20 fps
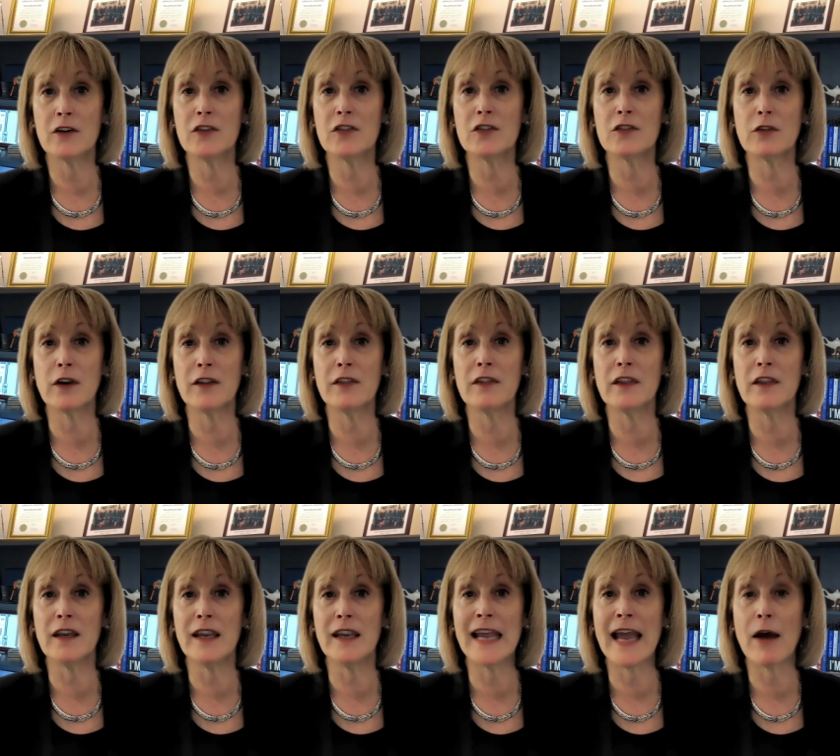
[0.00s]

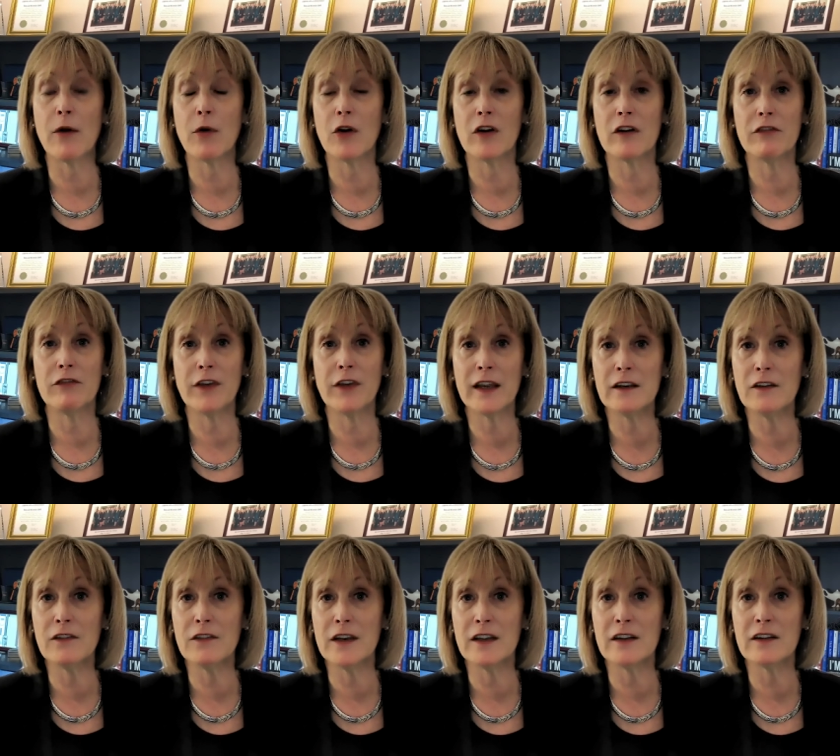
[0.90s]
strengthening our
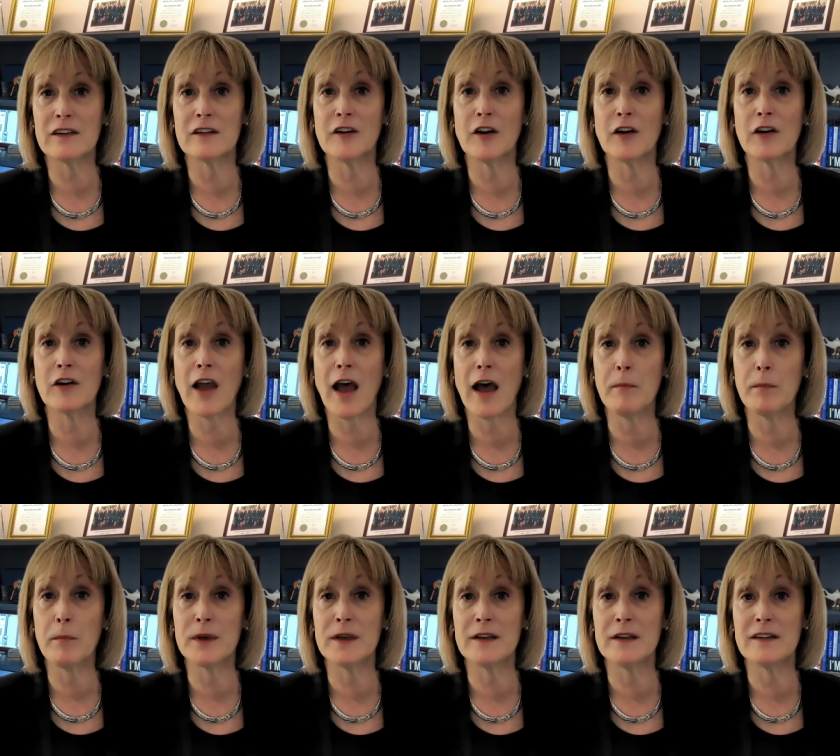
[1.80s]
effectiveness and our
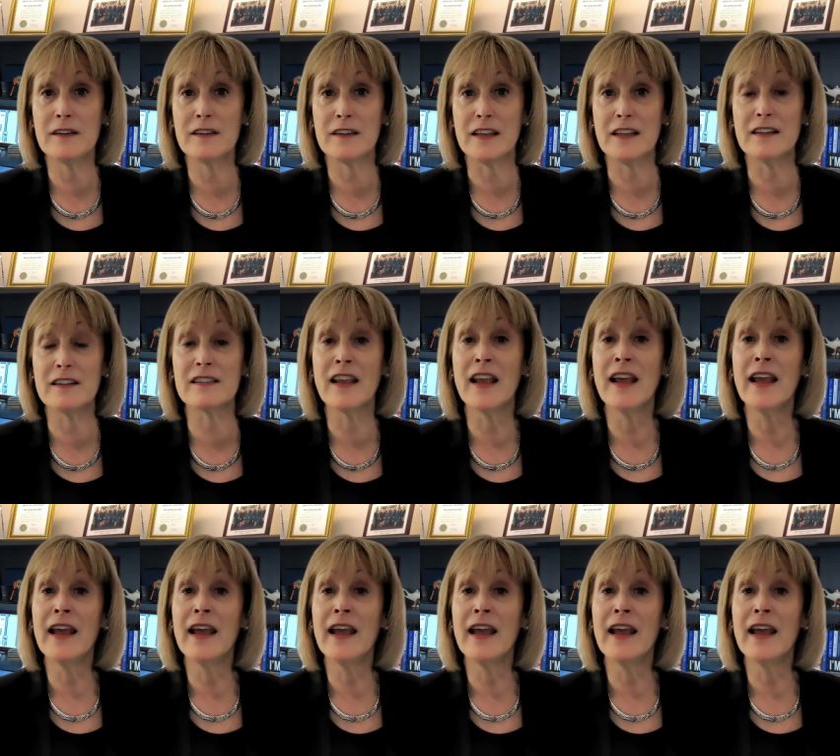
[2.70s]
competencies